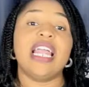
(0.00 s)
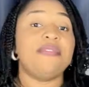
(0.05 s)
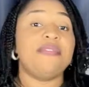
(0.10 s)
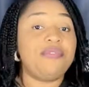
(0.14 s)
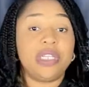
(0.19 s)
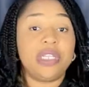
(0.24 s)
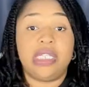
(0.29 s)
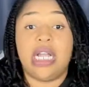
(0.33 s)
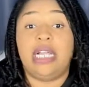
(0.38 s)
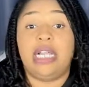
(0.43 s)

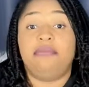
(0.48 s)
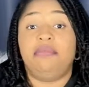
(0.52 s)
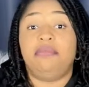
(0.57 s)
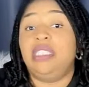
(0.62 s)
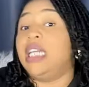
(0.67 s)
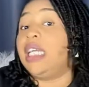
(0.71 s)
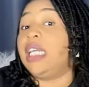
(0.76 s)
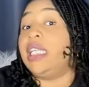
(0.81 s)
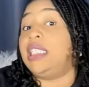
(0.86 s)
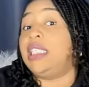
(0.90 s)
Every time,
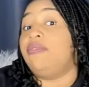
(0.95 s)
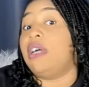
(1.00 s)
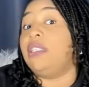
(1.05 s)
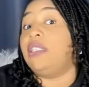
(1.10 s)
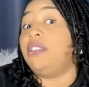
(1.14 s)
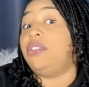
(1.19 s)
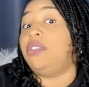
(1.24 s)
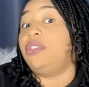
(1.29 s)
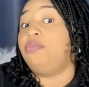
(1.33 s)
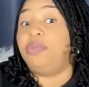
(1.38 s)
negative
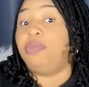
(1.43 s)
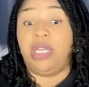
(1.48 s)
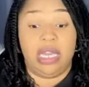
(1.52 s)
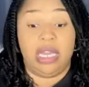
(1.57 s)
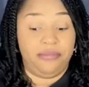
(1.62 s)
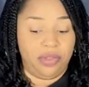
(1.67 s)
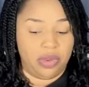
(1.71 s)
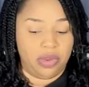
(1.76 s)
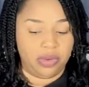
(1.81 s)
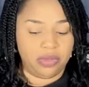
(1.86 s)
attitude,
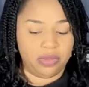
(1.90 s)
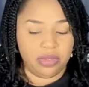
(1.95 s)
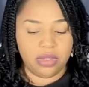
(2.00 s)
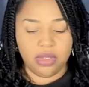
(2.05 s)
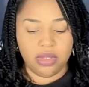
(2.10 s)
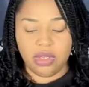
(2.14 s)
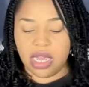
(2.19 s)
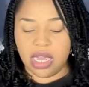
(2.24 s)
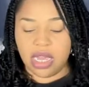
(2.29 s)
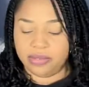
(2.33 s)
behavior.
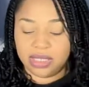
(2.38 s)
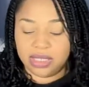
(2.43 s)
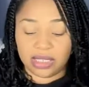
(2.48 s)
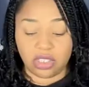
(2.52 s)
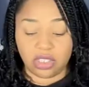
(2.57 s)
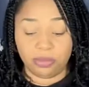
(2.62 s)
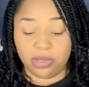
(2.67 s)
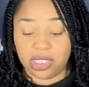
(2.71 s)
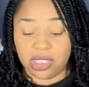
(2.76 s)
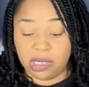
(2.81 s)
I've said
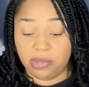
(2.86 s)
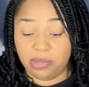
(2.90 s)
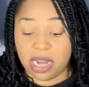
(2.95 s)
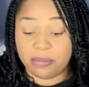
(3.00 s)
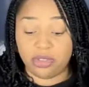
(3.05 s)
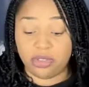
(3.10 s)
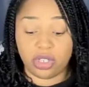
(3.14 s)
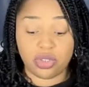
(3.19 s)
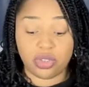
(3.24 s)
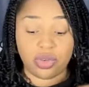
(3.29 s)
something similar,
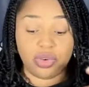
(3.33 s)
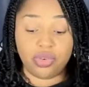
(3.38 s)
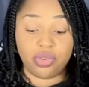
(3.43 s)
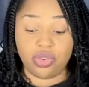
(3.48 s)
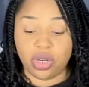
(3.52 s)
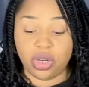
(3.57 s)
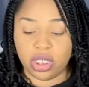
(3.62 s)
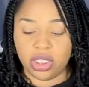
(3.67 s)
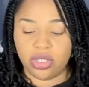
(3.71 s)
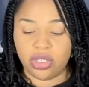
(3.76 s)
I'm just going to
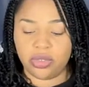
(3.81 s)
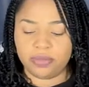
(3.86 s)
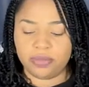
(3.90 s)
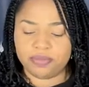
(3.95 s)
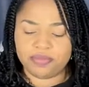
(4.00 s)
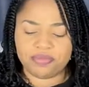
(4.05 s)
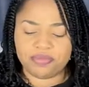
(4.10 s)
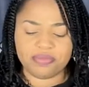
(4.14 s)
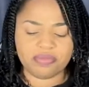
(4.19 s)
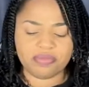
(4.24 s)
run,
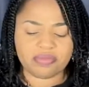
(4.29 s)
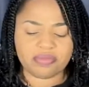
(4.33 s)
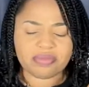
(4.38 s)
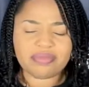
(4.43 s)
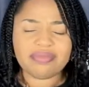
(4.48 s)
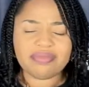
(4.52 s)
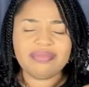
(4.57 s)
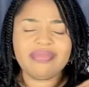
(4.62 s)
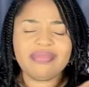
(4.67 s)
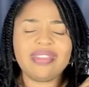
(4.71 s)

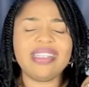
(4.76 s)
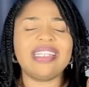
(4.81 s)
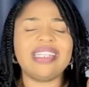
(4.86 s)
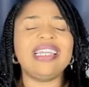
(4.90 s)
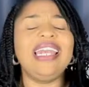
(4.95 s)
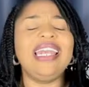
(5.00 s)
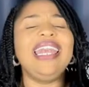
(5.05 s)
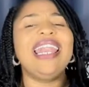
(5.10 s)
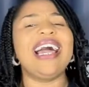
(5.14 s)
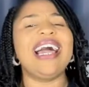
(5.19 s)

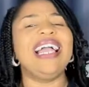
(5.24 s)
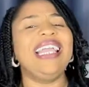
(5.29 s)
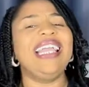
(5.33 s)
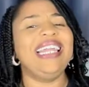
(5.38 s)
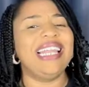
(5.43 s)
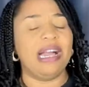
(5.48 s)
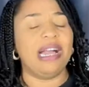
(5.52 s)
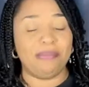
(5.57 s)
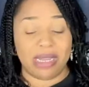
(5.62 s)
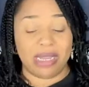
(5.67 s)

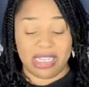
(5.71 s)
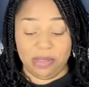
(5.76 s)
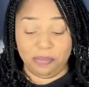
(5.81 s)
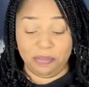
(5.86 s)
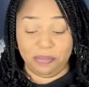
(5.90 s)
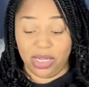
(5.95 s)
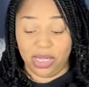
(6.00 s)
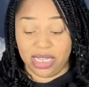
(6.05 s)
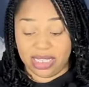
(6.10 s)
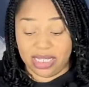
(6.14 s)
Lying and
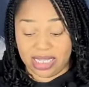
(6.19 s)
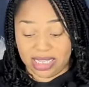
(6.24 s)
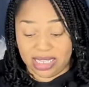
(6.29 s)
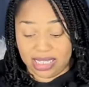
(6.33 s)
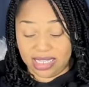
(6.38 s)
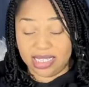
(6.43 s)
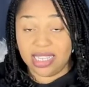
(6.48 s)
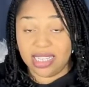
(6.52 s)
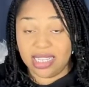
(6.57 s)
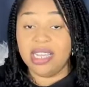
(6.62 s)

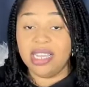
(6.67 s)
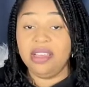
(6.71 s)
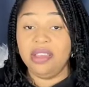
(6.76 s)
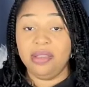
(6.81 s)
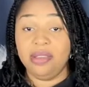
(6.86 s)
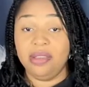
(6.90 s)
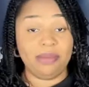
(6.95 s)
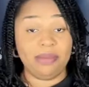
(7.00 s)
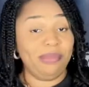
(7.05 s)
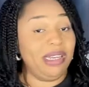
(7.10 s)
manipulative
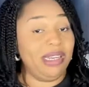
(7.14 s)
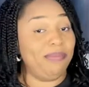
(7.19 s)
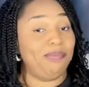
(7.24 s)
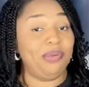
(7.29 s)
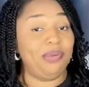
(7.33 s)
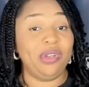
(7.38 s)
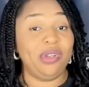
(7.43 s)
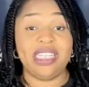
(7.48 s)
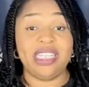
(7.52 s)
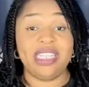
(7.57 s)

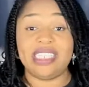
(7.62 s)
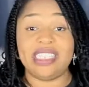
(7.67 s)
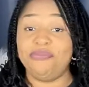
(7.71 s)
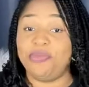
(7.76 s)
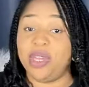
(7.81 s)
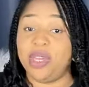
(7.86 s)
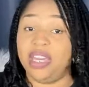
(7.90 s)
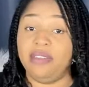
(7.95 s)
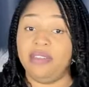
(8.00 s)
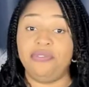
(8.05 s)

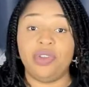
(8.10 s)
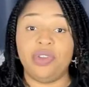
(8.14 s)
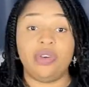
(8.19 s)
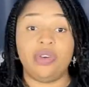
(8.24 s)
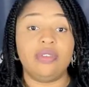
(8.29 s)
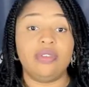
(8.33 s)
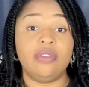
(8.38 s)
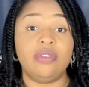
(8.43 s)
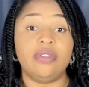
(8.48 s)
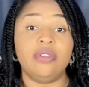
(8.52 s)
behavior.
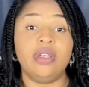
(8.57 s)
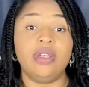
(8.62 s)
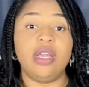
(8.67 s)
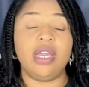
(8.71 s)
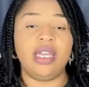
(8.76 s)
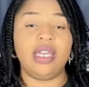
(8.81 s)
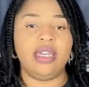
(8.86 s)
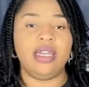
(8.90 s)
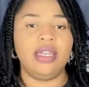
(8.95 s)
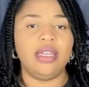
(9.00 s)

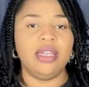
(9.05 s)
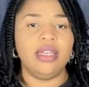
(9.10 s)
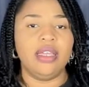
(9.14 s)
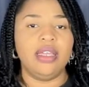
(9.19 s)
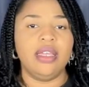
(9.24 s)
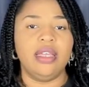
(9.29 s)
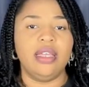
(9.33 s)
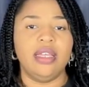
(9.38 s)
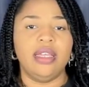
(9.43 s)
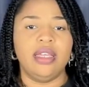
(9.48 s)
Hey,
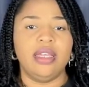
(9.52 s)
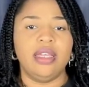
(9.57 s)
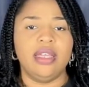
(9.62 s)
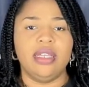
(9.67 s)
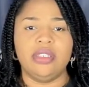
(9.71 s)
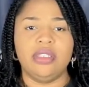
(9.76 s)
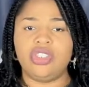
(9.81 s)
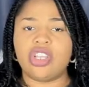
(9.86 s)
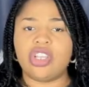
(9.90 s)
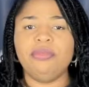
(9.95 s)

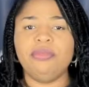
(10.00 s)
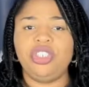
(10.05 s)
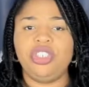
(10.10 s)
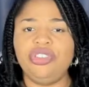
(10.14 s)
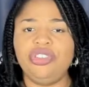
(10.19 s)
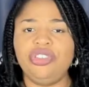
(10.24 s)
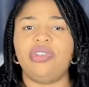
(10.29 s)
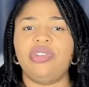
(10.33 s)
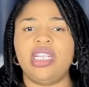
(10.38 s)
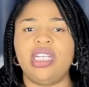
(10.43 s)
some
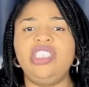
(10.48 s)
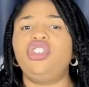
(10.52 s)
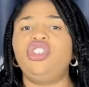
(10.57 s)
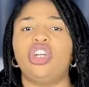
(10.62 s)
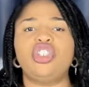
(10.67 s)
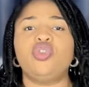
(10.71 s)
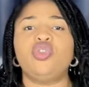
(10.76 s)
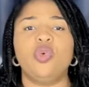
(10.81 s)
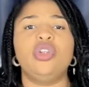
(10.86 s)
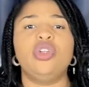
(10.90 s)
children
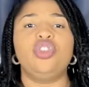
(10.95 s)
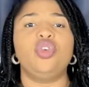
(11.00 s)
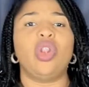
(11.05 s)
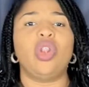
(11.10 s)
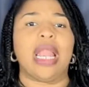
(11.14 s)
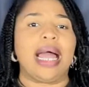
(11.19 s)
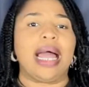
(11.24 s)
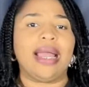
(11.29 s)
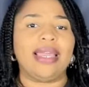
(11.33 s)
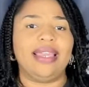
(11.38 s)
just want to
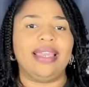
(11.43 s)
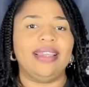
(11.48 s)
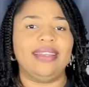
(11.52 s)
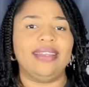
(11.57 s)
lie.